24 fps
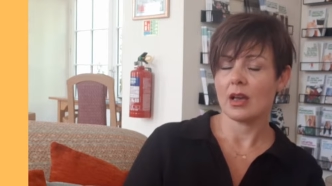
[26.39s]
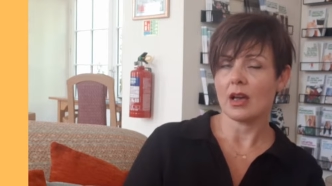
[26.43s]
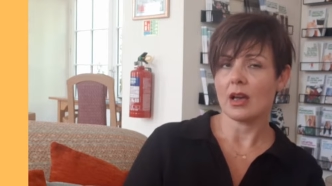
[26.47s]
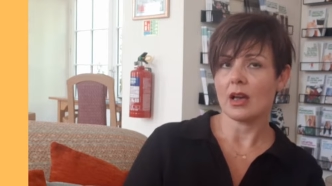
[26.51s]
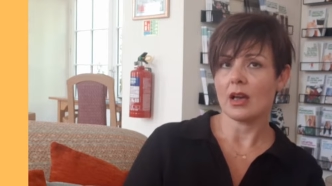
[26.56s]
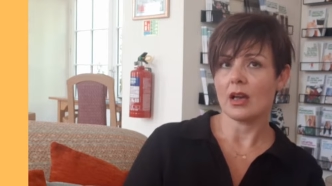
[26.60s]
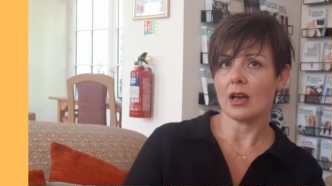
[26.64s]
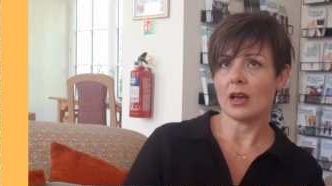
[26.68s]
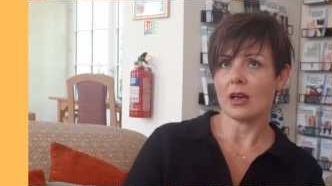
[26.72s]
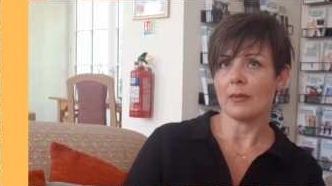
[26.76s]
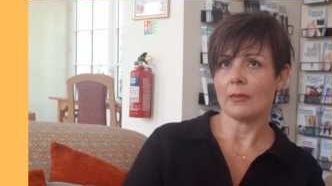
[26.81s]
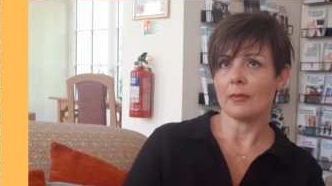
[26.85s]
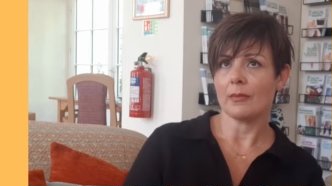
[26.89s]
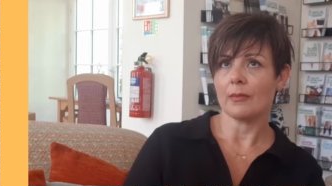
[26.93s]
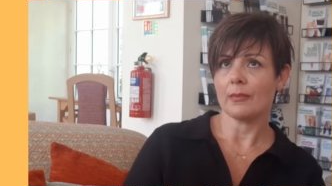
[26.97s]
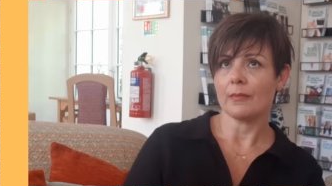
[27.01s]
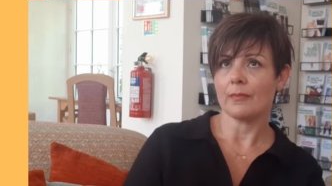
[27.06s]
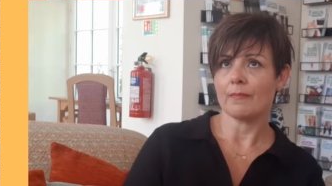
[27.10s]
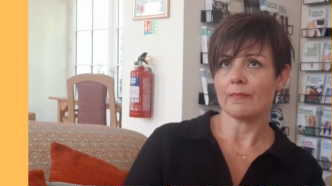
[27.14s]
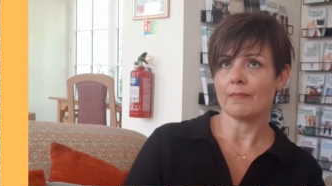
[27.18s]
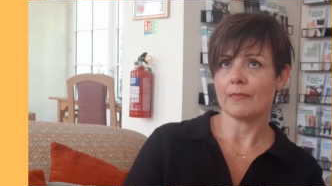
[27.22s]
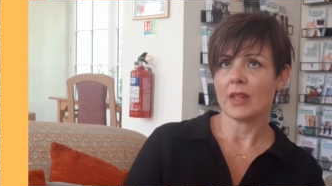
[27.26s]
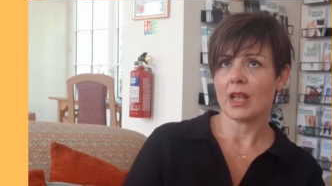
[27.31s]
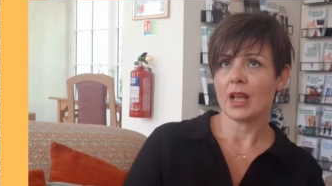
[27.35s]

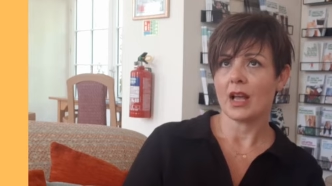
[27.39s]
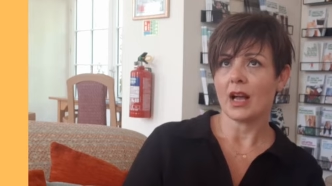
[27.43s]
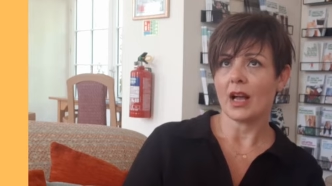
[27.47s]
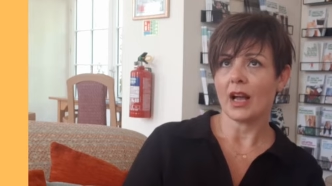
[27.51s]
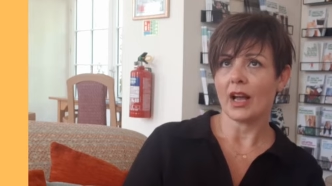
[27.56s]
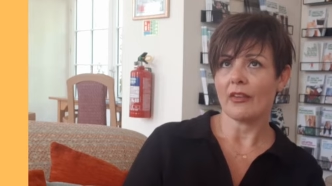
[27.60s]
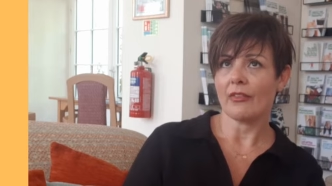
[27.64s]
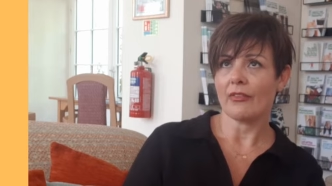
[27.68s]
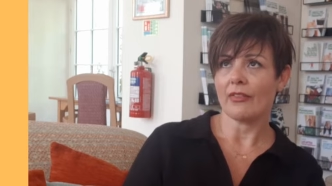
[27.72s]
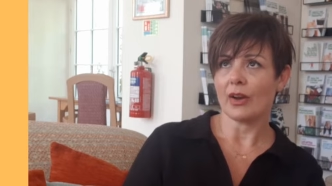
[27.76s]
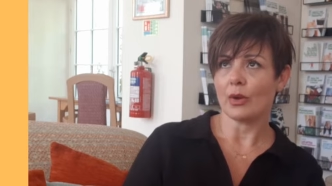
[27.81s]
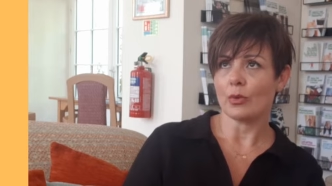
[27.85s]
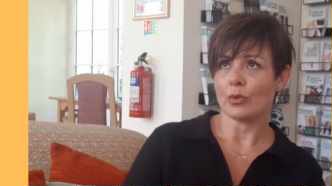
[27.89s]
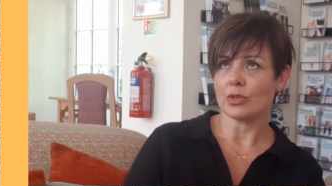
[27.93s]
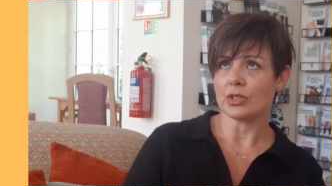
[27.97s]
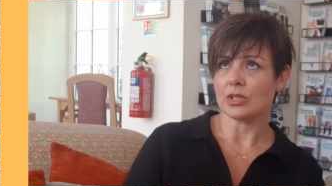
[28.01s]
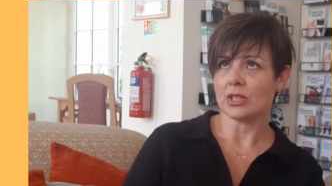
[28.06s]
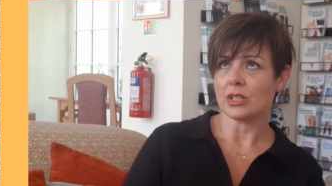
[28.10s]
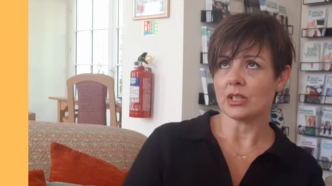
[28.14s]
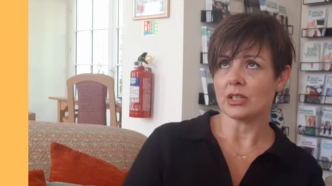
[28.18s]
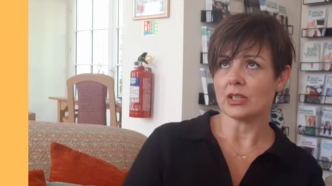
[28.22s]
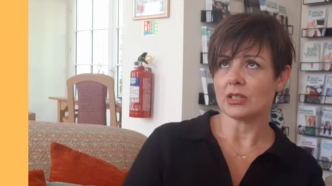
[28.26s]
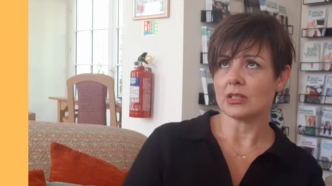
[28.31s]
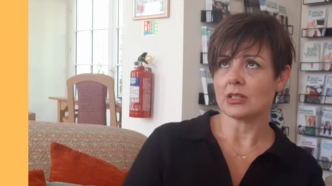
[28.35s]
I found
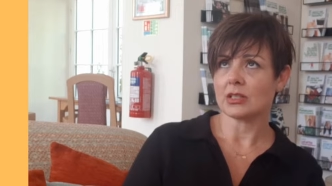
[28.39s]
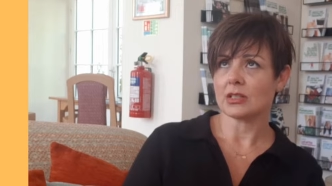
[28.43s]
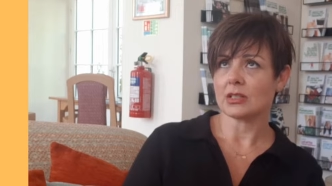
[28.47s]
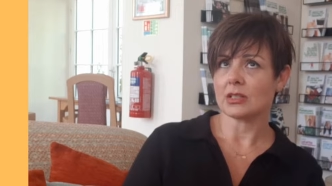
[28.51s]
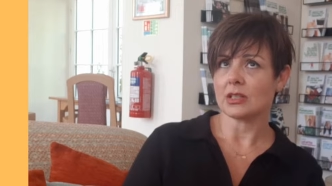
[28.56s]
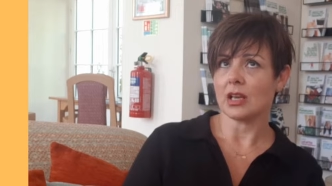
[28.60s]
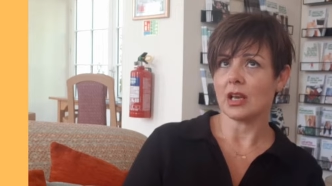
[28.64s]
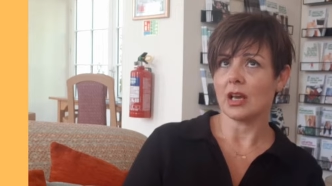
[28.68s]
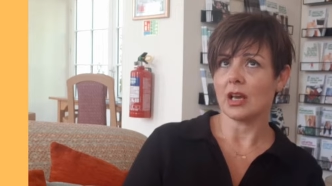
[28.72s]
it